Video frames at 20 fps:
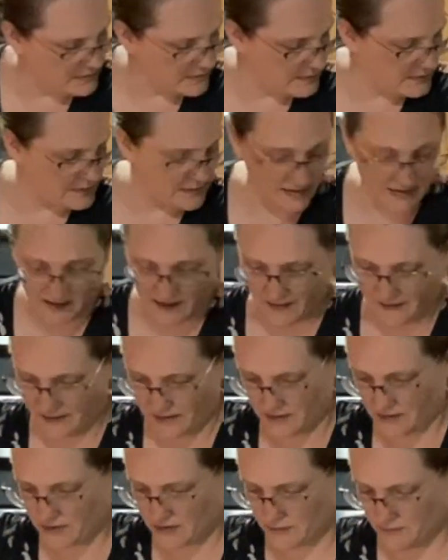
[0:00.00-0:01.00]
Yeah, I
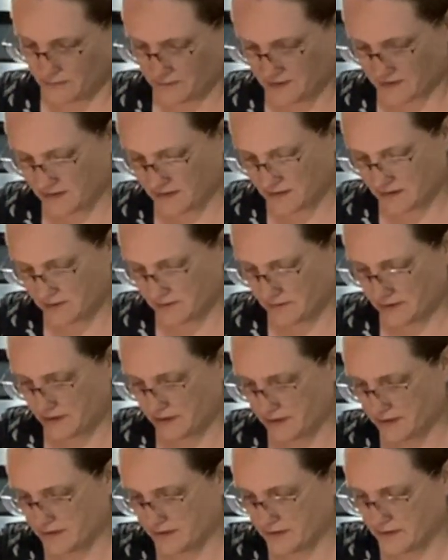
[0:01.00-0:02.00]
think 2 is going to do it
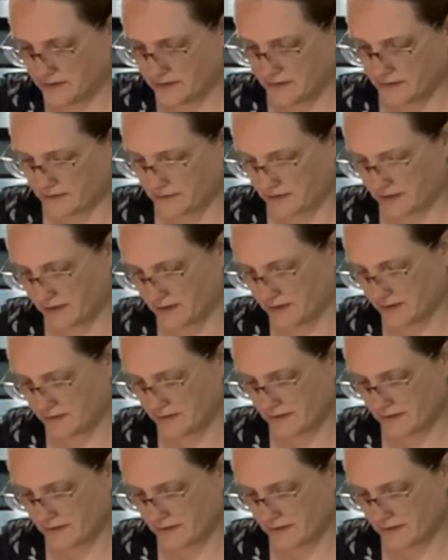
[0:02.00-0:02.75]
here. Okay.